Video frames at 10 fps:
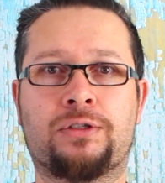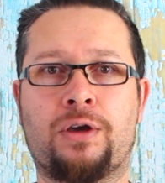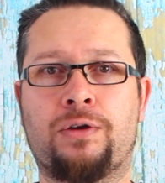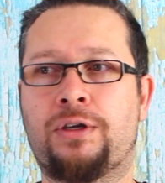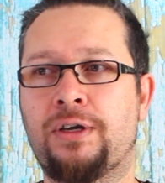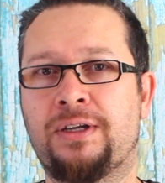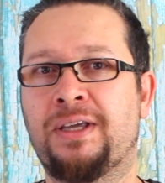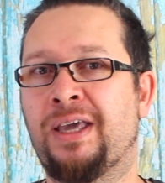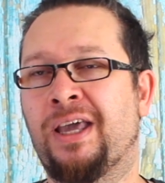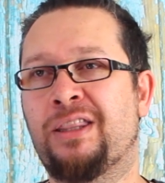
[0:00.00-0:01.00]
so good.
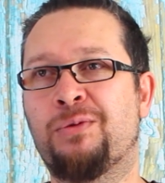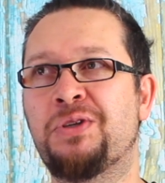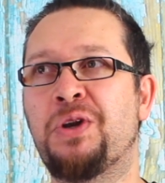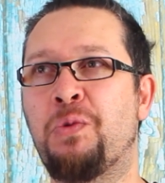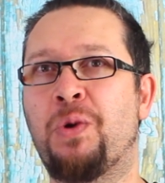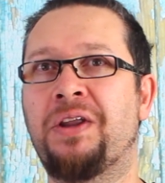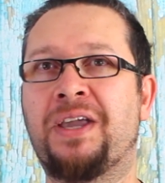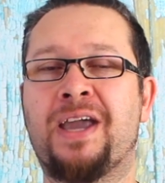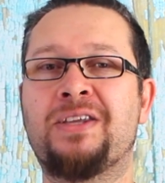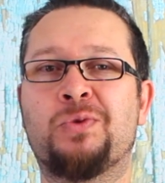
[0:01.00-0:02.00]
There was only one
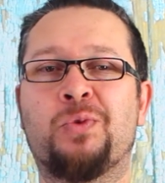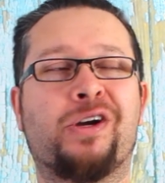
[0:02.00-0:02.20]
occasion